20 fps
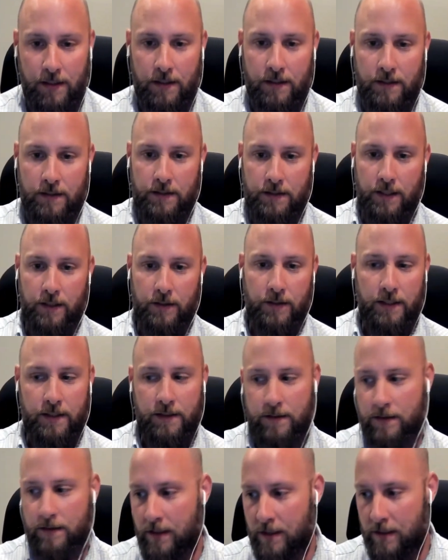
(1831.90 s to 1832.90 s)
So
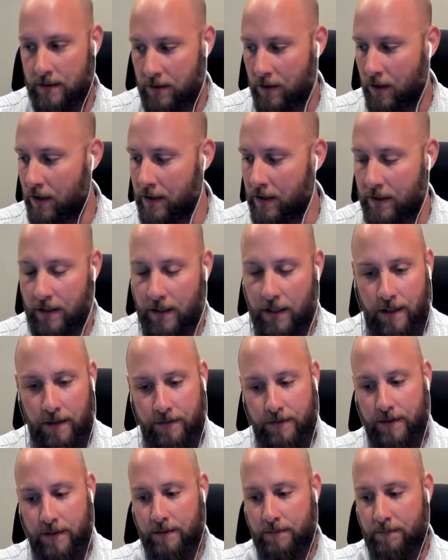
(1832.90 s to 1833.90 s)
it's hard
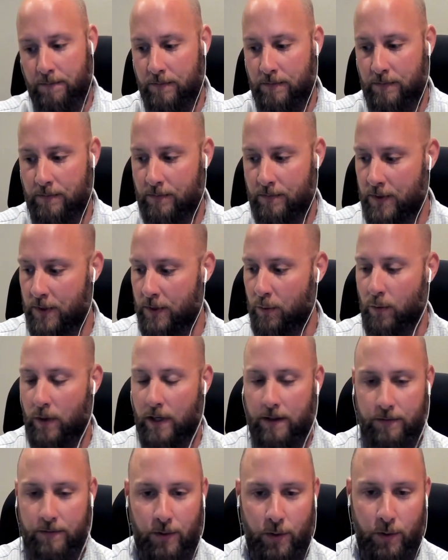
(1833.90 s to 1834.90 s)
enough to
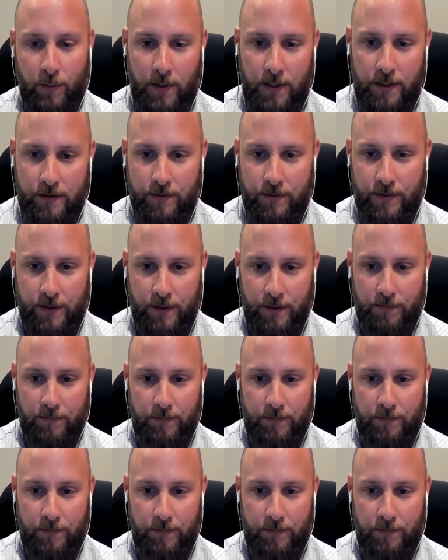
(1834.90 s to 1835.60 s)
wait 4 months for your